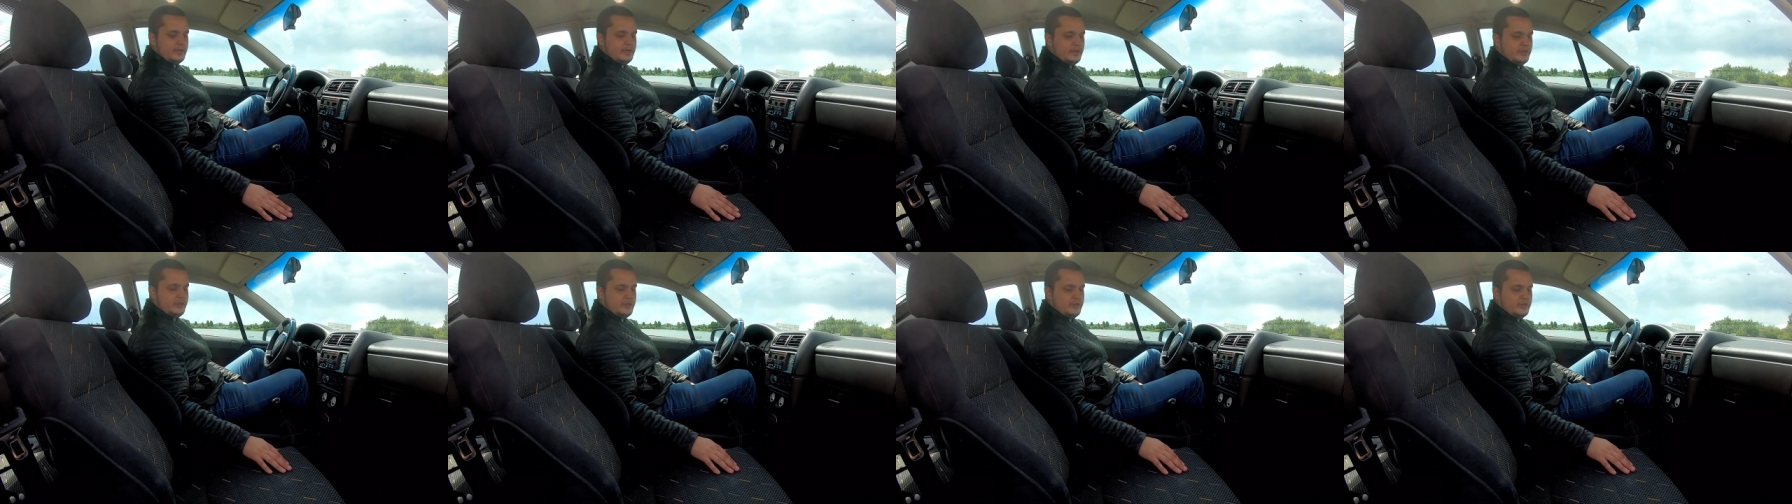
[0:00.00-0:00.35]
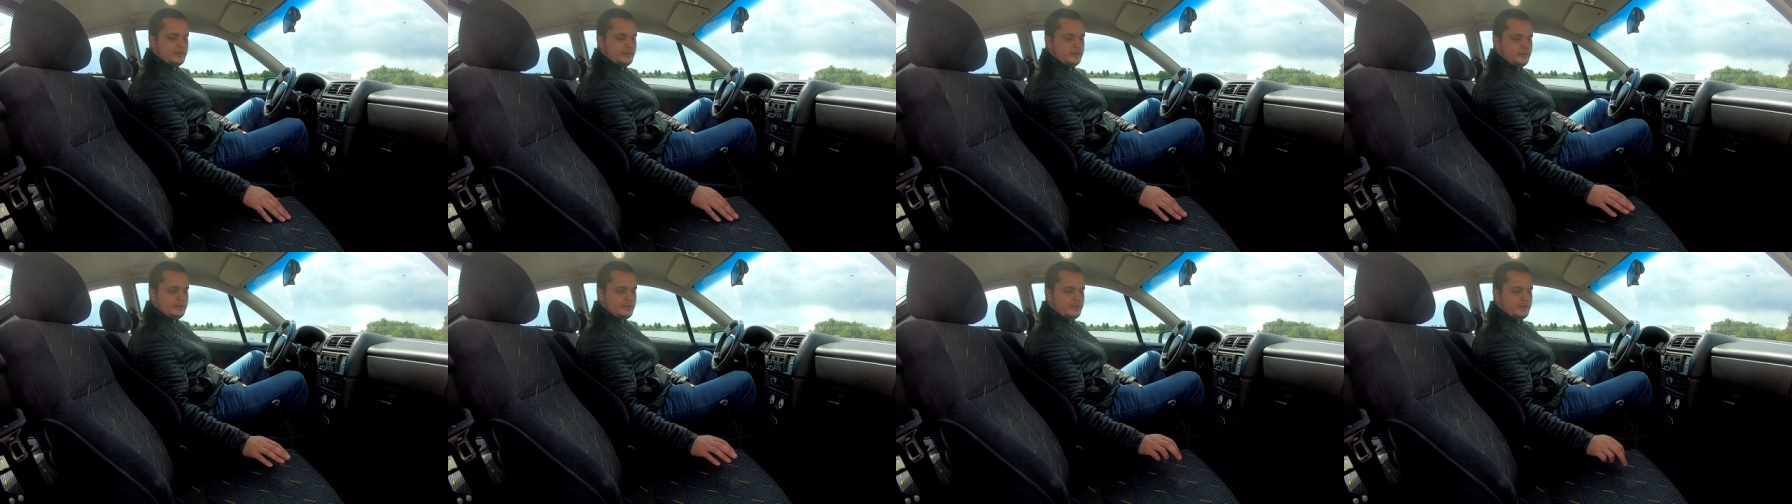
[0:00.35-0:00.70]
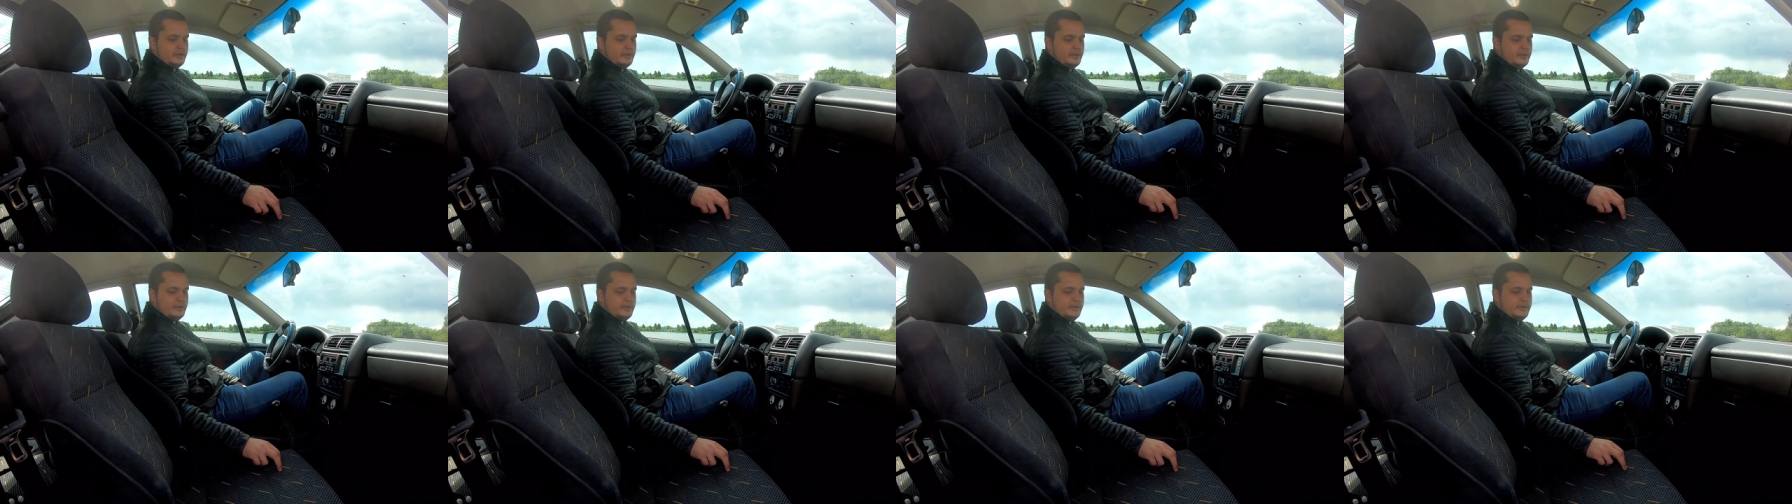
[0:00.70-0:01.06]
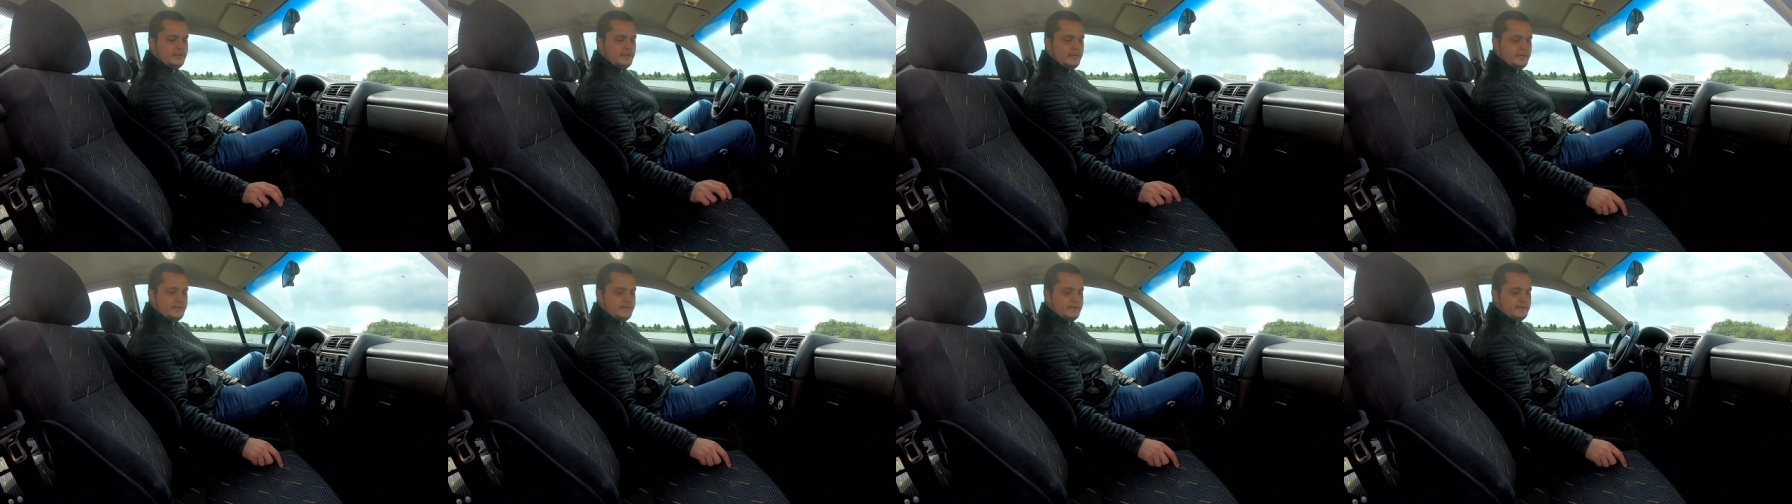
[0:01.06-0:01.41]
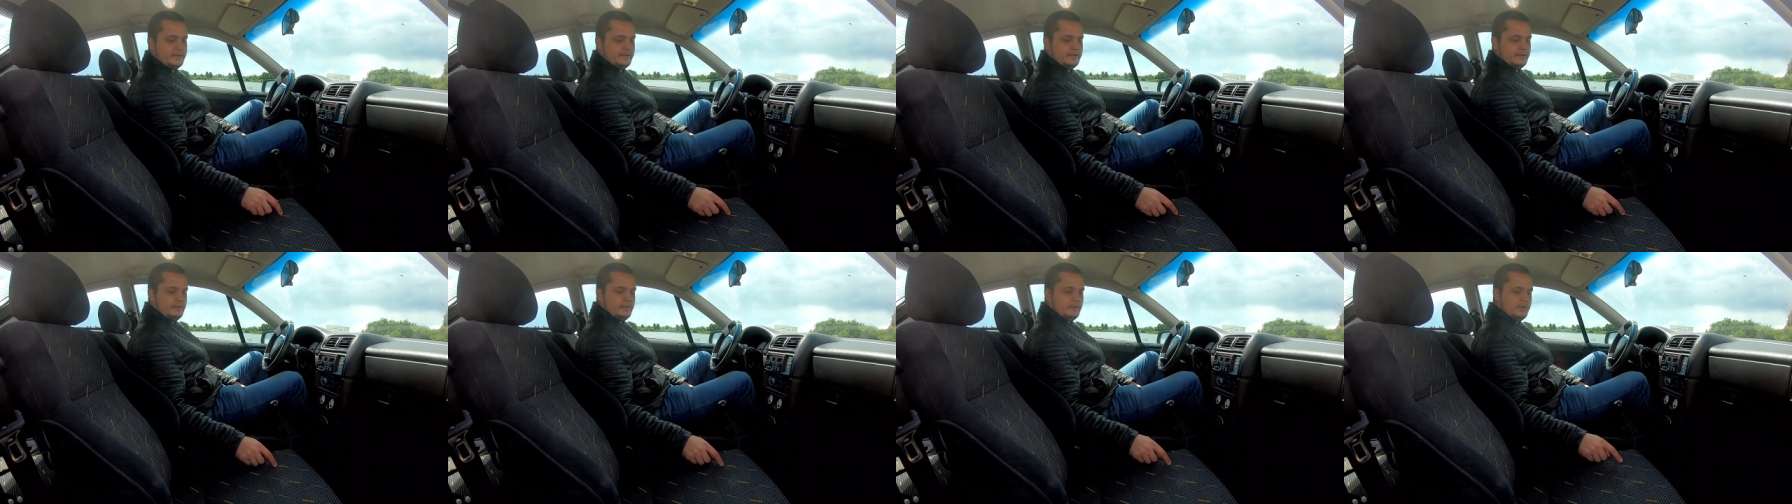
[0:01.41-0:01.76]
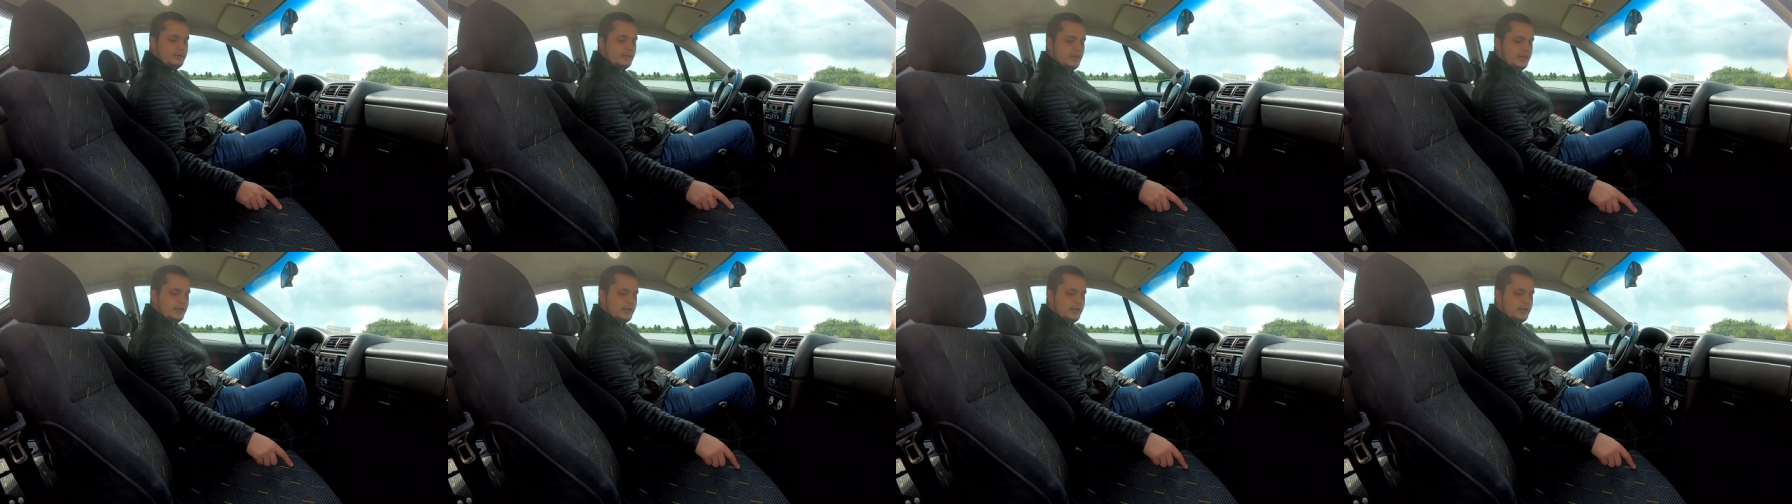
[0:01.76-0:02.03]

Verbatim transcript: edition seats what